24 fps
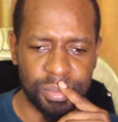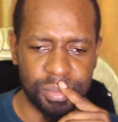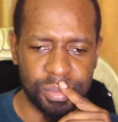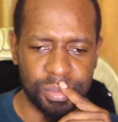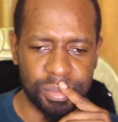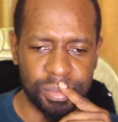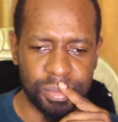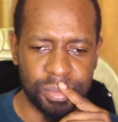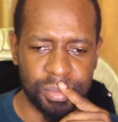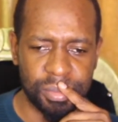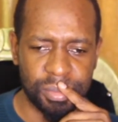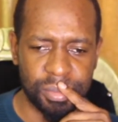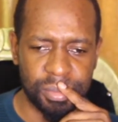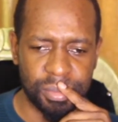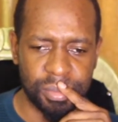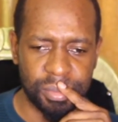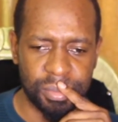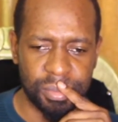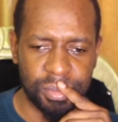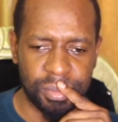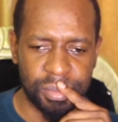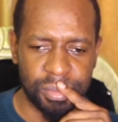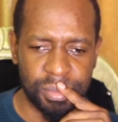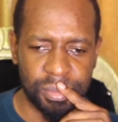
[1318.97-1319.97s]

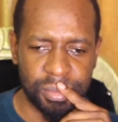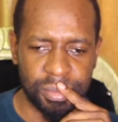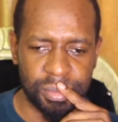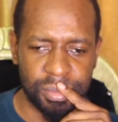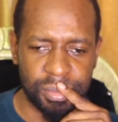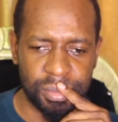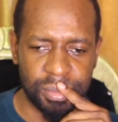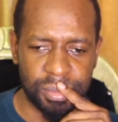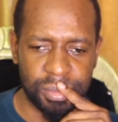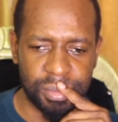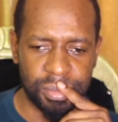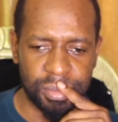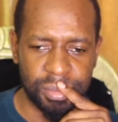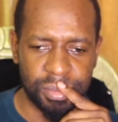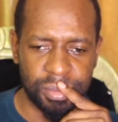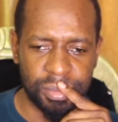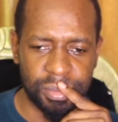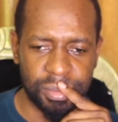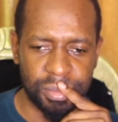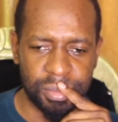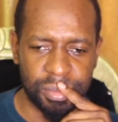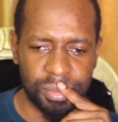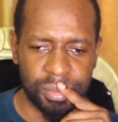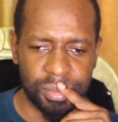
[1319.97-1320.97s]

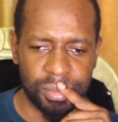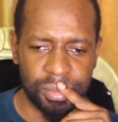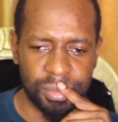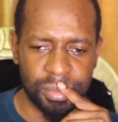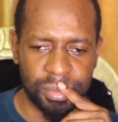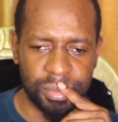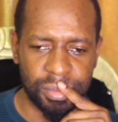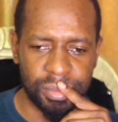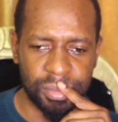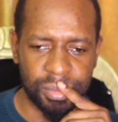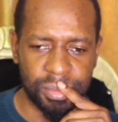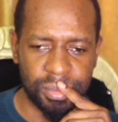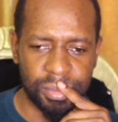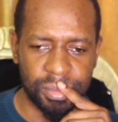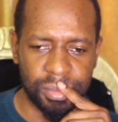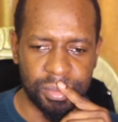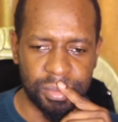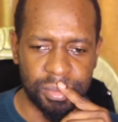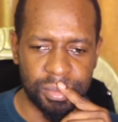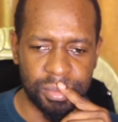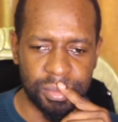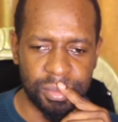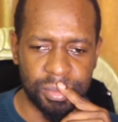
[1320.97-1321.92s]
[no speech]